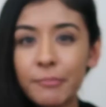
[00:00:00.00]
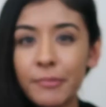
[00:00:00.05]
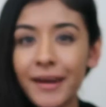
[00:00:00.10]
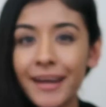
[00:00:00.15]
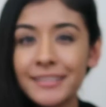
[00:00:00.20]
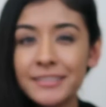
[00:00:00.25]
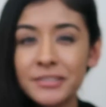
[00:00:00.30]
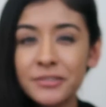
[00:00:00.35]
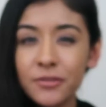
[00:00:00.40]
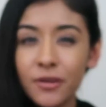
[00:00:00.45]

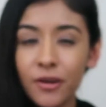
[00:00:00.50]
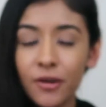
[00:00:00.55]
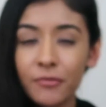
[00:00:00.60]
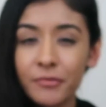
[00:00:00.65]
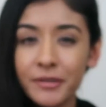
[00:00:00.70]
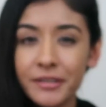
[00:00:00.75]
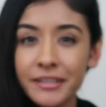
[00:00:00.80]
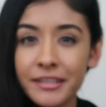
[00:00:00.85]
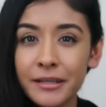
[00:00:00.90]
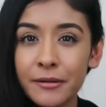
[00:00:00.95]
price is
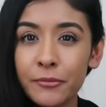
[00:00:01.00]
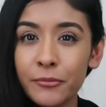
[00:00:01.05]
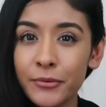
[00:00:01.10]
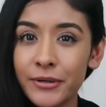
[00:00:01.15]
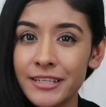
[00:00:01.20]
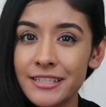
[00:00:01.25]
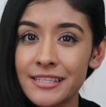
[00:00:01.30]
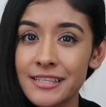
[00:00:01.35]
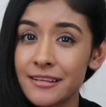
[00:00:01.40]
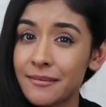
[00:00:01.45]
already
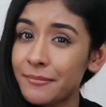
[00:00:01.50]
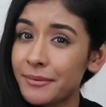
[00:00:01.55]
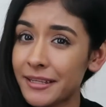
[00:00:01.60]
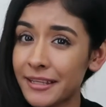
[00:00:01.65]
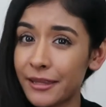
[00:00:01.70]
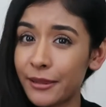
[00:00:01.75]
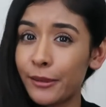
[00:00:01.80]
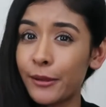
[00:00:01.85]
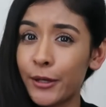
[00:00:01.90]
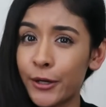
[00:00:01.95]

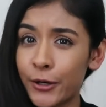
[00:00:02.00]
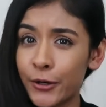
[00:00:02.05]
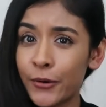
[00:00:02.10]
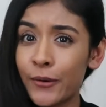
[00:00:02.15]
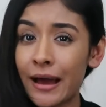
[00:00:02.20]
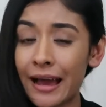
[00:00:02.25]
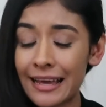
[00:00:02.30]
reasonably low.